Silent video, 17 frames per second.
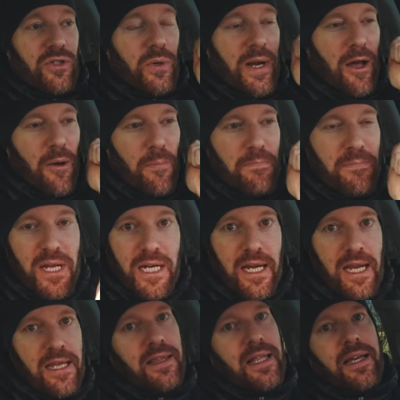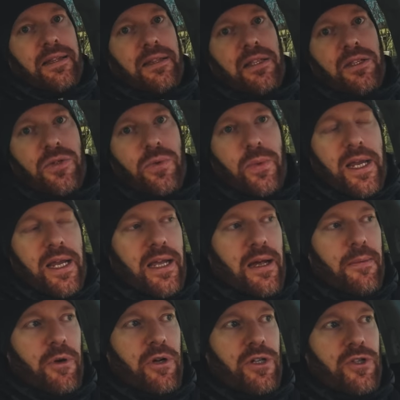So to help mitigate that this week,
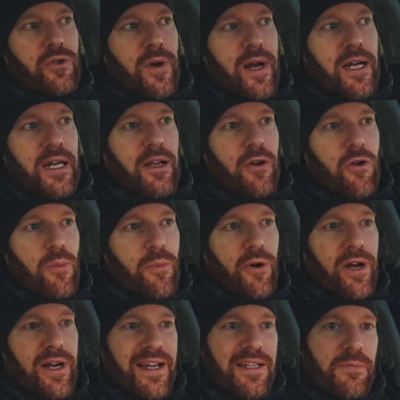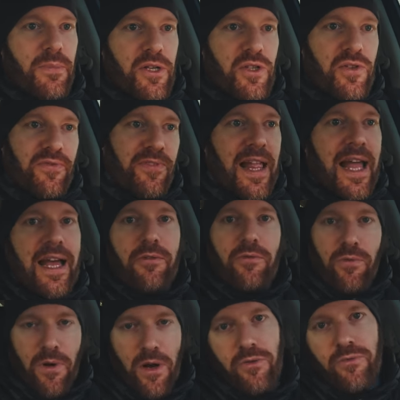I'm going to try to incorporate as much flat
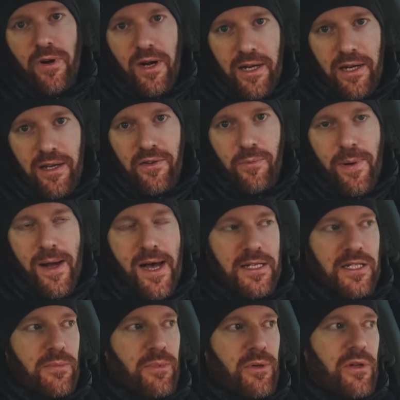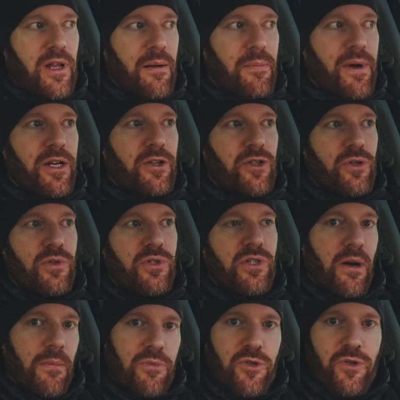road running as possible. I might do
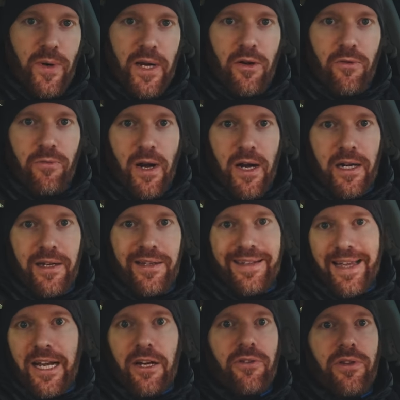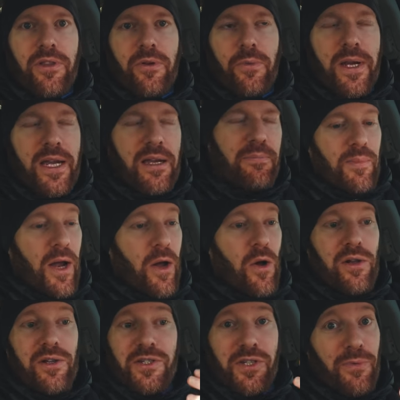some trail running later in the week. My
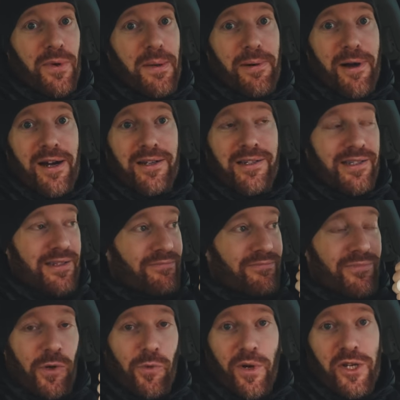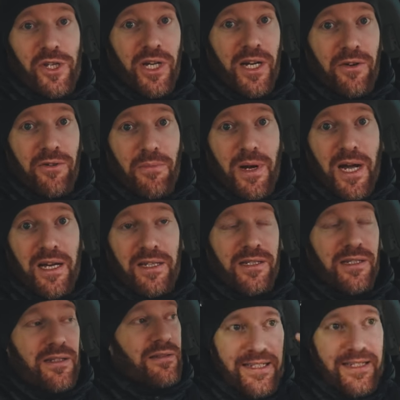goal is three parts: reach 100
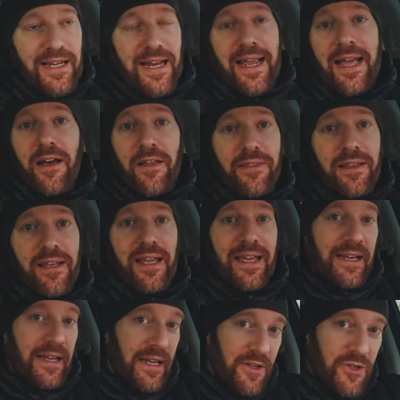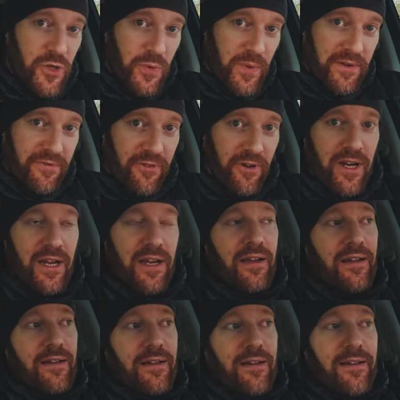miles, stay healthy and
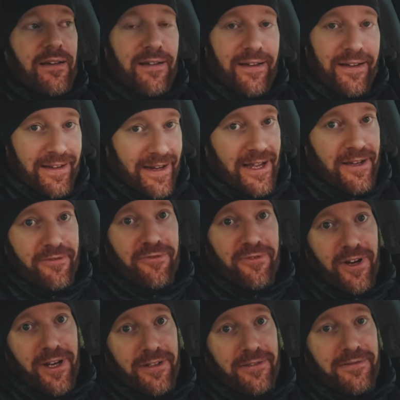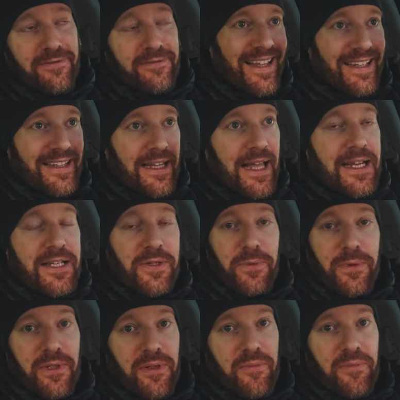injury-free, and have fun. That
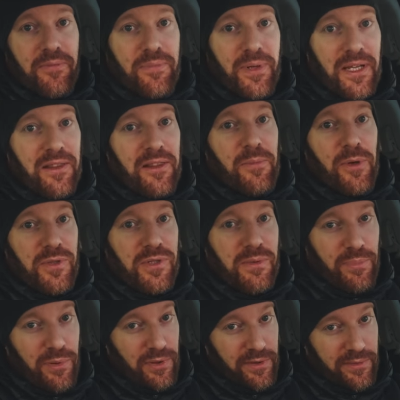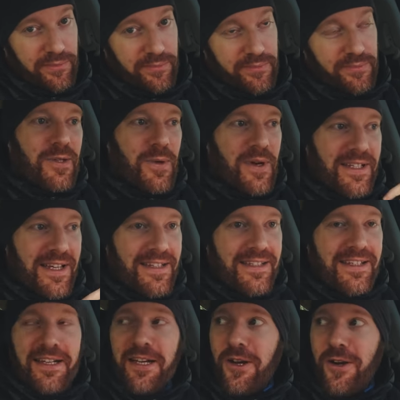last one being the most important. So as I
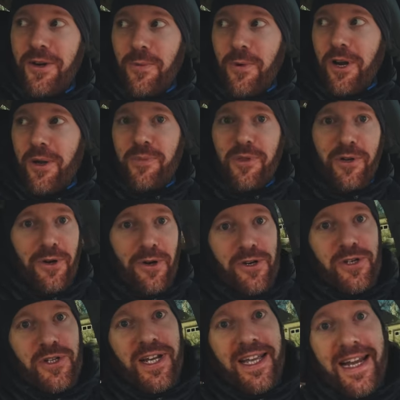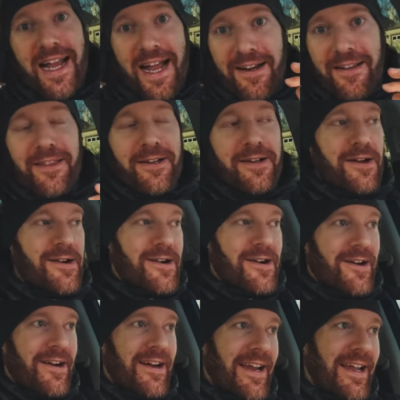sit here and work up the courage to get out of the
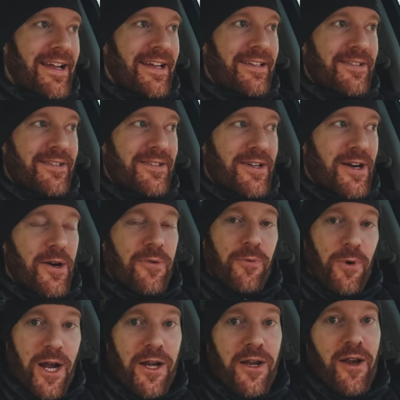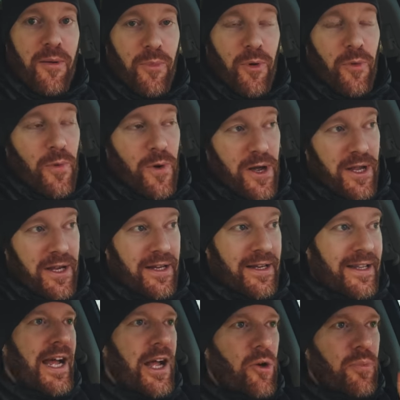car and start run number
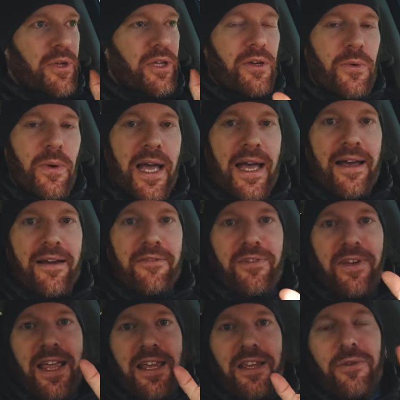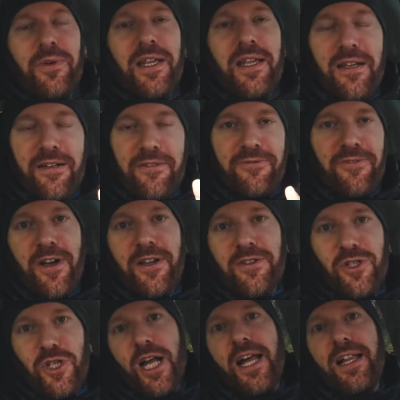one, I hope you have a unique,
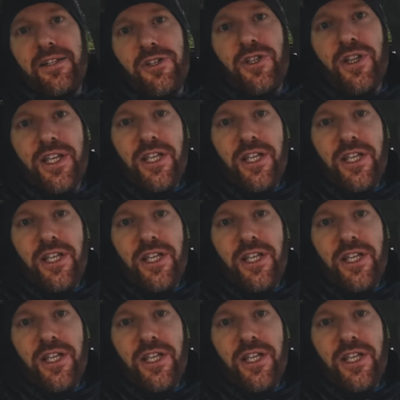fun challenge